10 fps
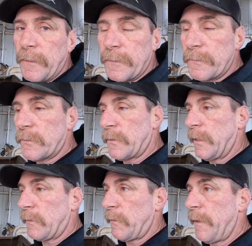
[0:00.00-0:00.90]
on this
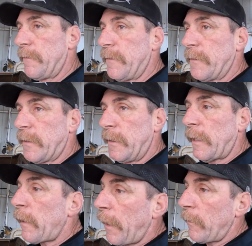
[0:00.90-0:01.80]
truck rather than
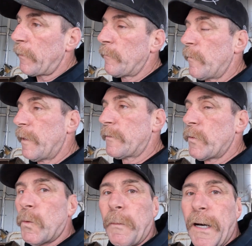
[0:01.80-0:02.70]
cutting down a
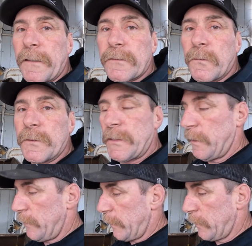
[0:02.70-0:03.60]
toolbox. So we'll see
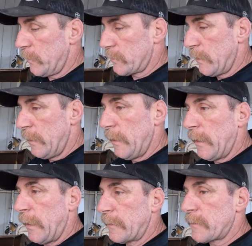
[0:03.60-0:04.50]
how that goes.
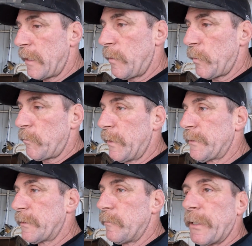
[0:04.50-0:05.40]
I sent him a
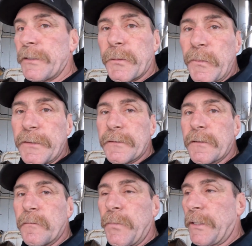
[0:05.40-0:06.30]
bunch of measurements
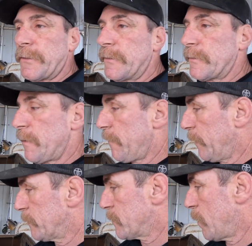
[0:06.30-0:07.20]
and pictures and
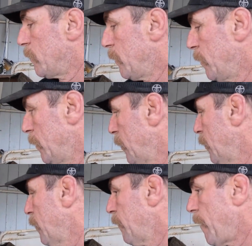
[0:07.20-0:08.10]
things, so
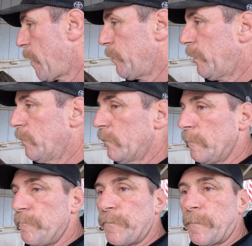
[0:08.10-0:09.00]
that'll be cool.